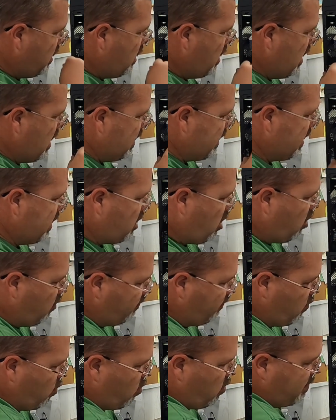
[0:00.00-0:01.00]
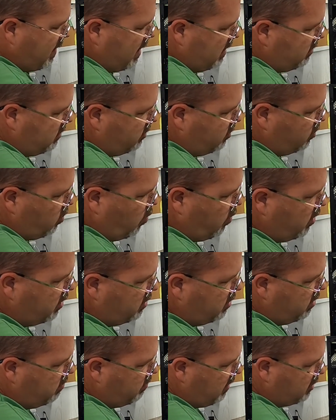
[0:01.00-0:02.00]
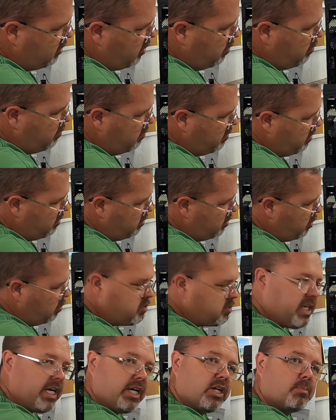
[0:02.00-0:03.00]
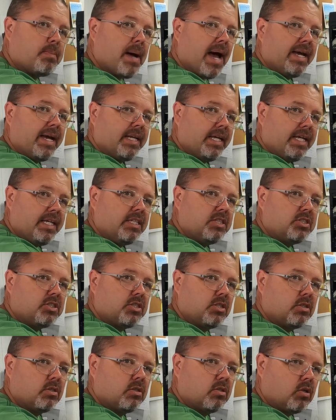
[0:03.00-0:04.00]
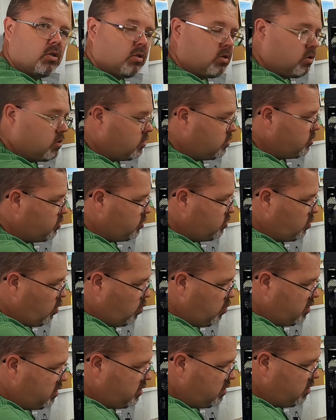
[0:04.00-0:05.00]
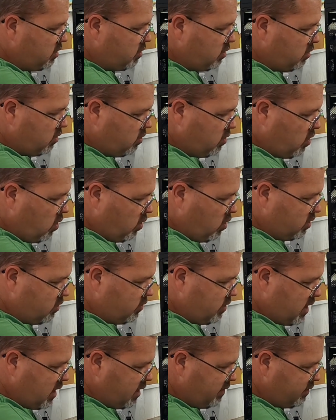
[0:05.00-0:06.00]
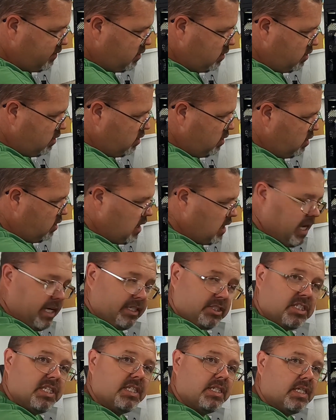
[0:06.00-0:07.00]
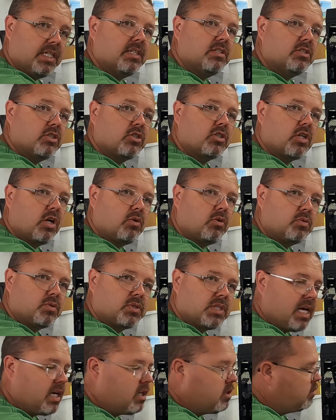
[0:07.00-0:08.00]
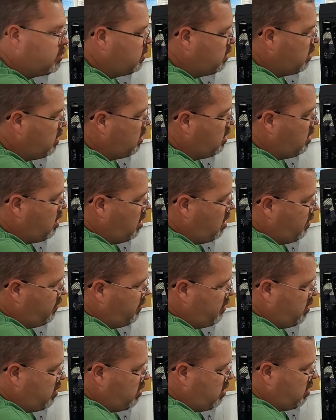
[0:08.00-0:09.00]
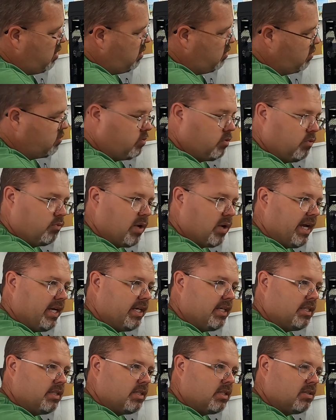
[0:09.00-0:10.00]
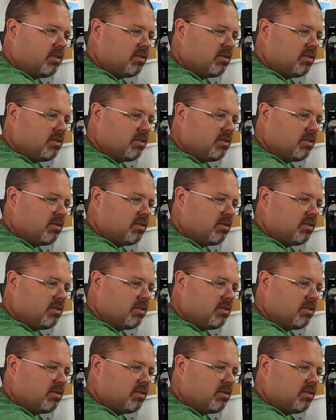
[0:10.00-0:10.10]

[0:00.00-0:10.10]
I got all 4 of my storage, my 2 terabyte each storage hard drives, HDDs, just old style. They're RAID.